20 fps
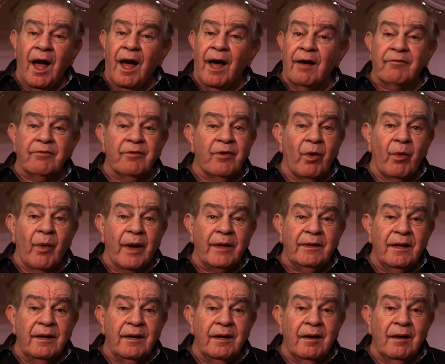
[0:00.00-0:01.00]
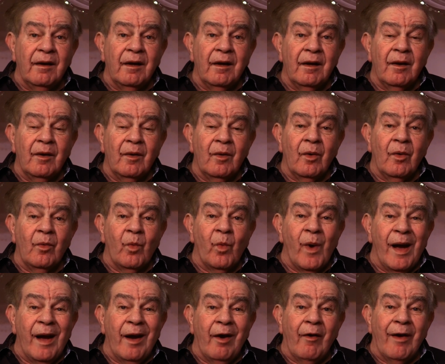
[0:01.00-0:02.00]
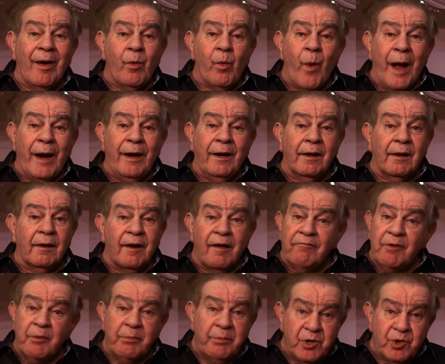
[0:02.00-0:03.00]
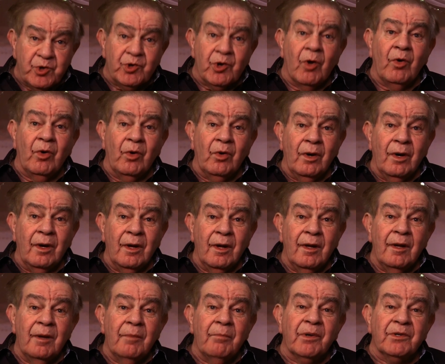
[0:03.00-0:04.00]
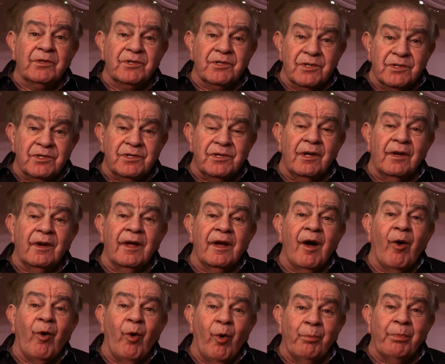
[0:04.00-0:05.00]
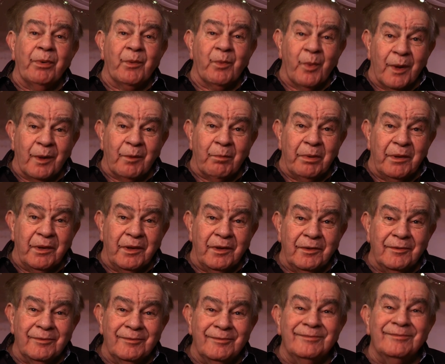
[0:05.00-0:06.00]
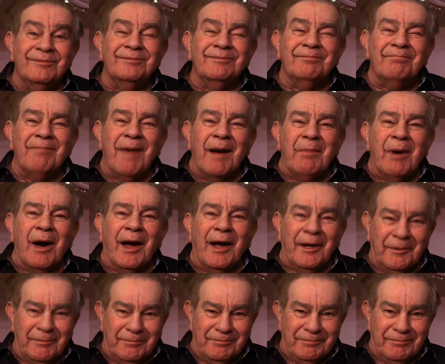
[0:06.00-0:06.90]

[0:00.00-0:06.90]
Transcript: I have no idea where and when it'll ever be shown, but sincerely, I hope it will be. Bye-bye.